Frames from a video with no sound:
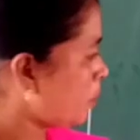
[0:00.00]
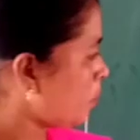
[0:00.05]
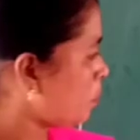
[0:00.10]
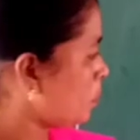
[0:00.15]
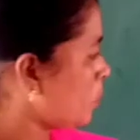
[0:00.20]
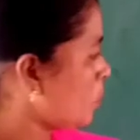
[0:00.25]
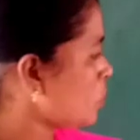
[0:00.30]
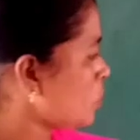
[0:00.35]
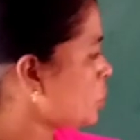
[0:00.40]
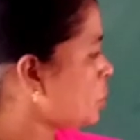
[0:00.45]

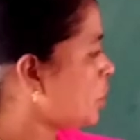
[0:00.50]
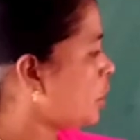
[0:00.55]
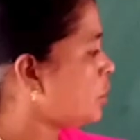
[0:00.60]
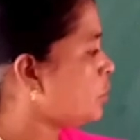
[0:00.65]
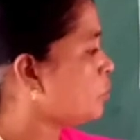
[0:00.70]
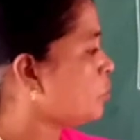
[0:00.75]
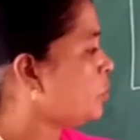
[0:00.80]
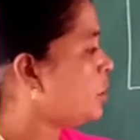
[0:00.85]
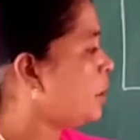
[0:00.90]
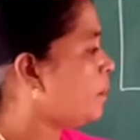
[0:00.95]
proportional
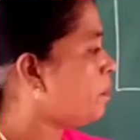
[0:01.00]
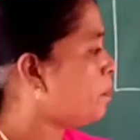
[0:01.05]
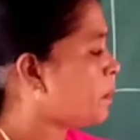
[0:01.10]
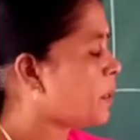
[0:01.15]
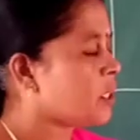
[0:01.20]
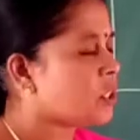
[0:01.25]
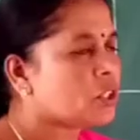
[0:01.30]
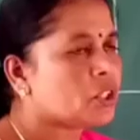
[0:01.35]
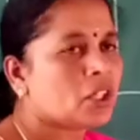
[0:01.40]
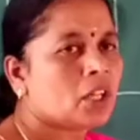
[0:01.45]
to the
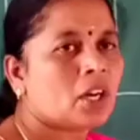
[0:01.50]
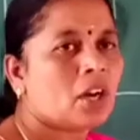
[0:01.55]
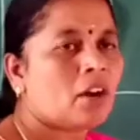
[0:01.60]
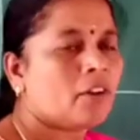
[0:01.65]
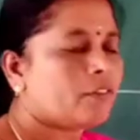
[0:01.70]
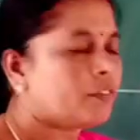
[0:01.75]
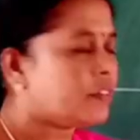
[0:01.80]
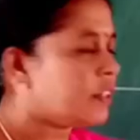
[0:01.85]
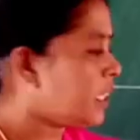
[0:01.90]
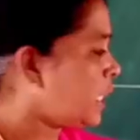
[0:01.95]
pressure
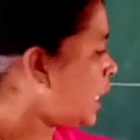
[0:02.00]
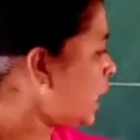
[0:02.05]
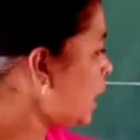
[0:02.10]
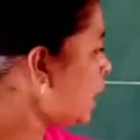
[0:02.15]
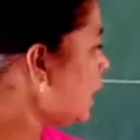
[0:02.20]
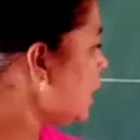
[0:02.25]
of the